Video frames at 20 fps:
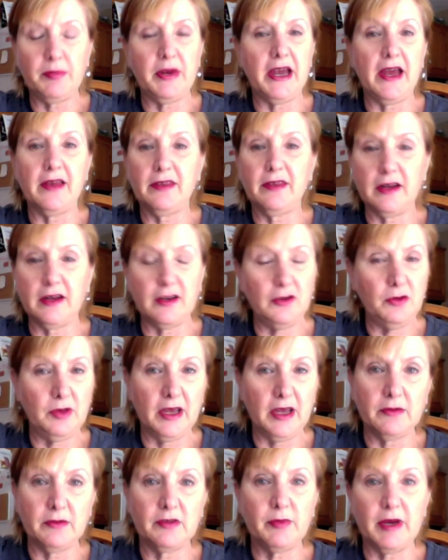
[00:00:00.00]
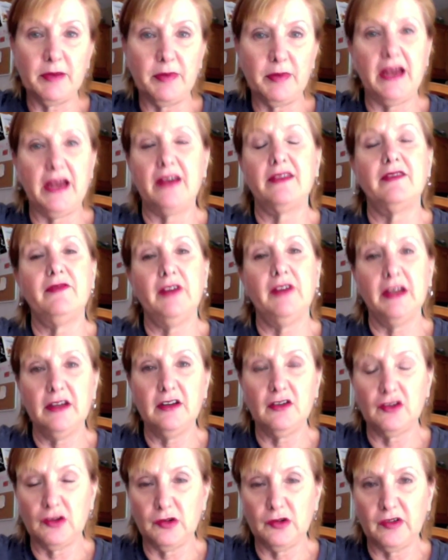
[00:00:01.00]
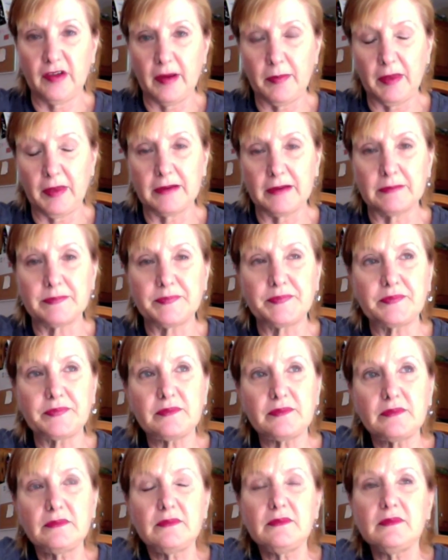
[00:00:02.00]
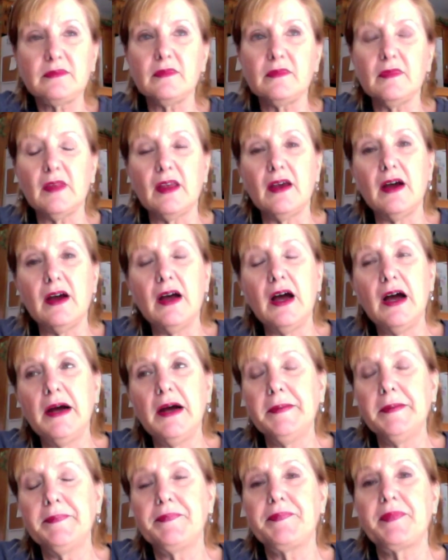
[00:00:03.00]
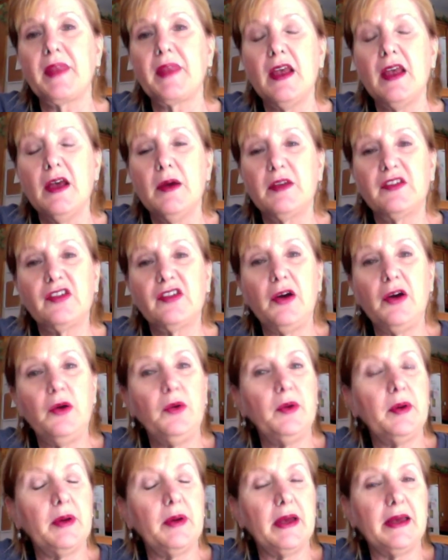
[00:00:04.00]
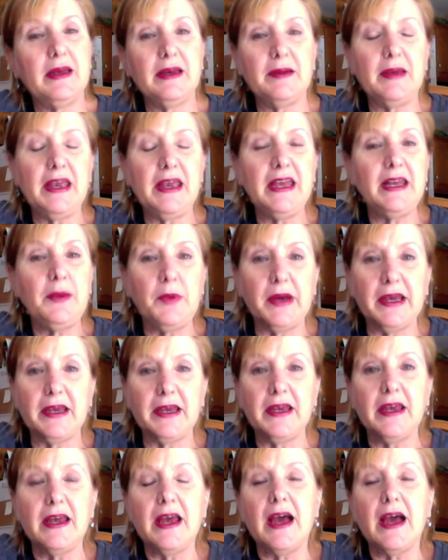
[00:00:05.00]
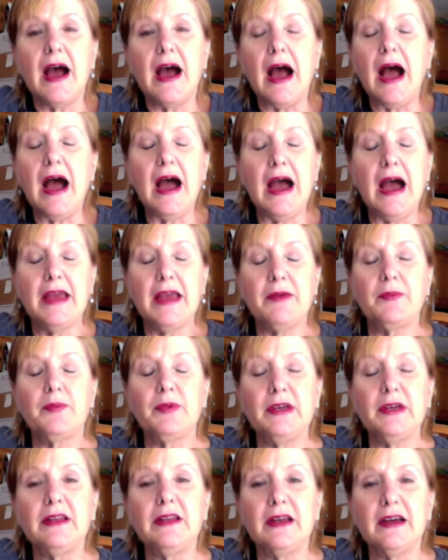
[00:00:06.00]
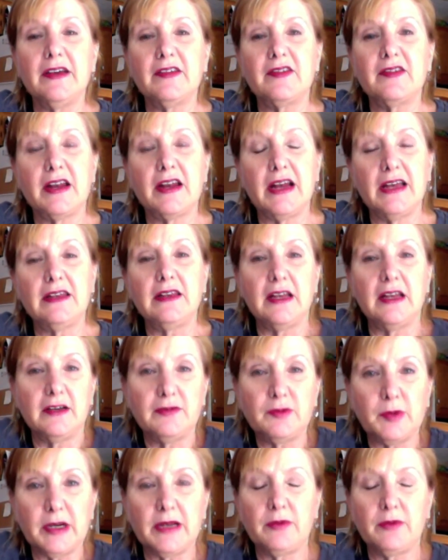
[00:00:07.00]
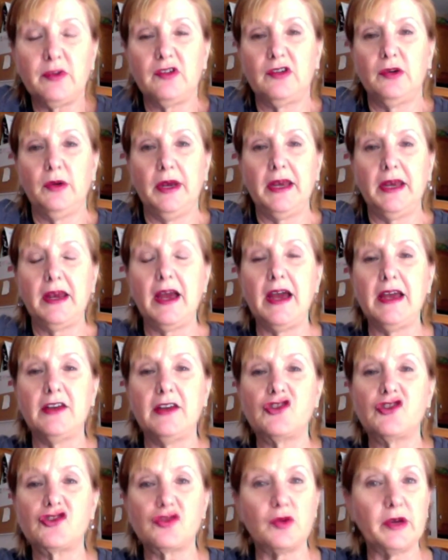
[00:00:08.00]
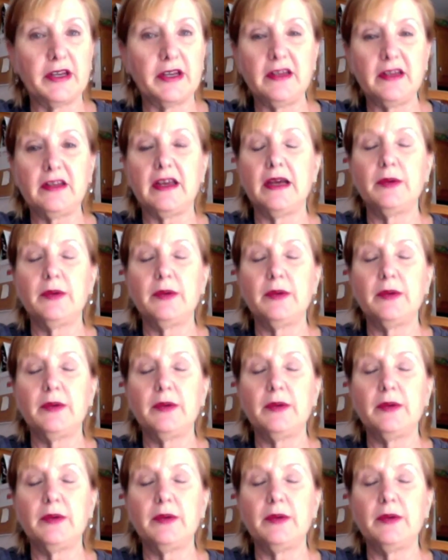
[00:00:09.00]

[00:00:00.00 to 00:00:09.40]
the plus sizes, I'm sure, if I had not stopped it when I did. because that's where I was headed. My mother went down that path, and I knew that was my path if I didn't do something.